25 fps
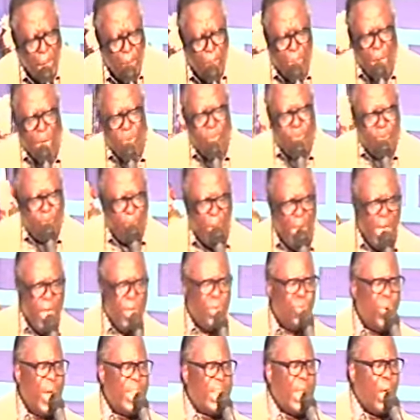be
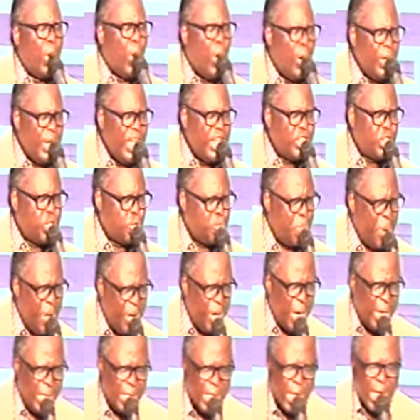filled with the Holy
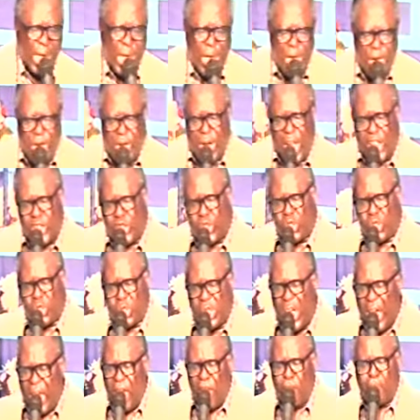Spirit
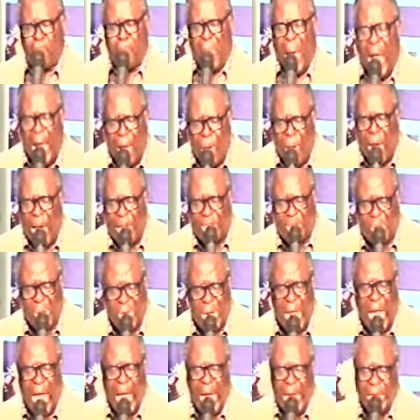receive power
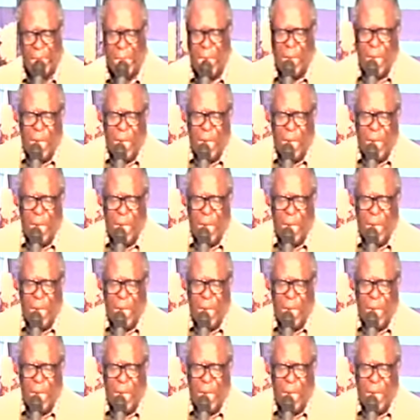tonight